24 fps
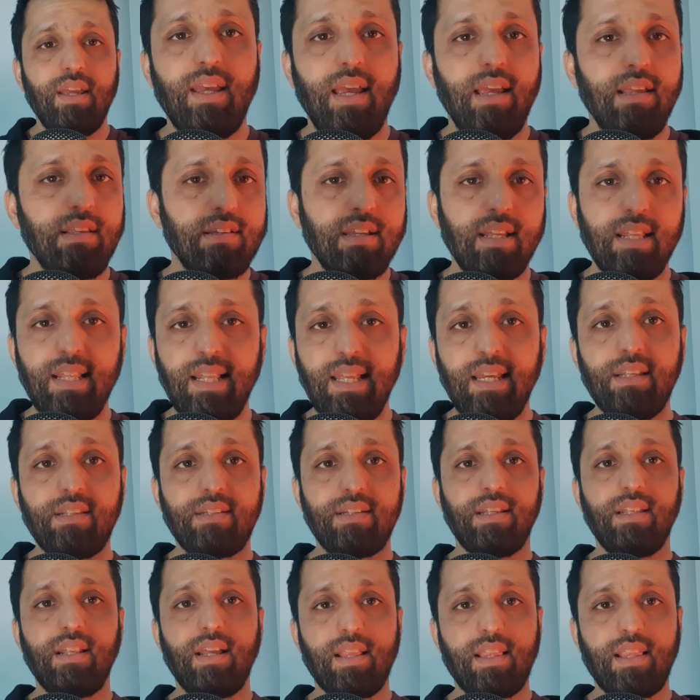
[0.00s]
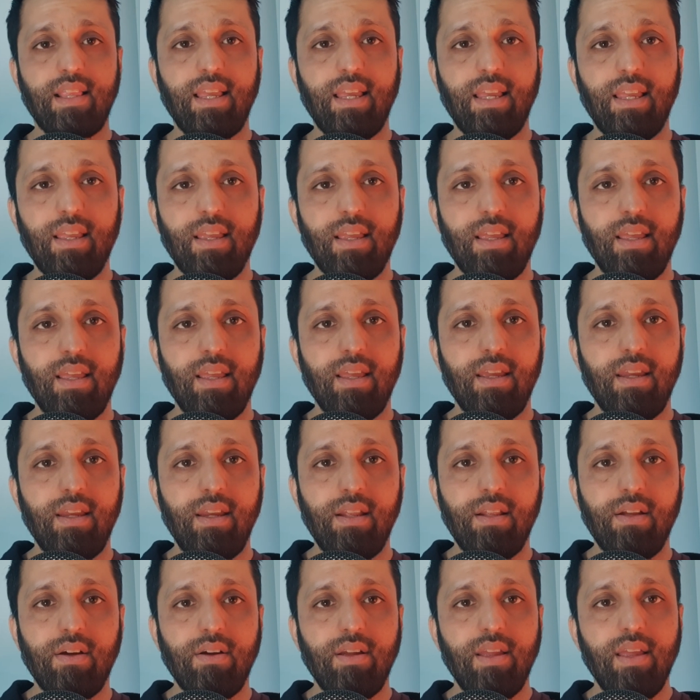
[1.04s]
it's going to lead to nothing, you
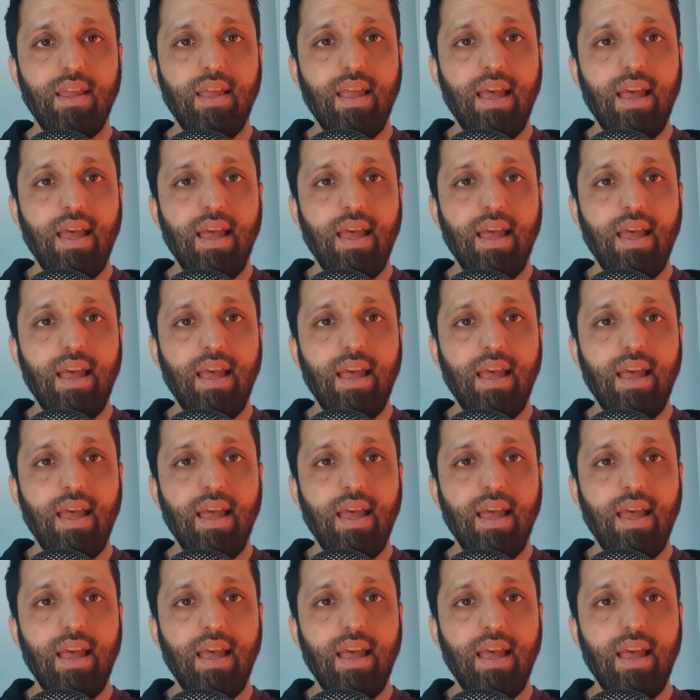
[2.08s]
know.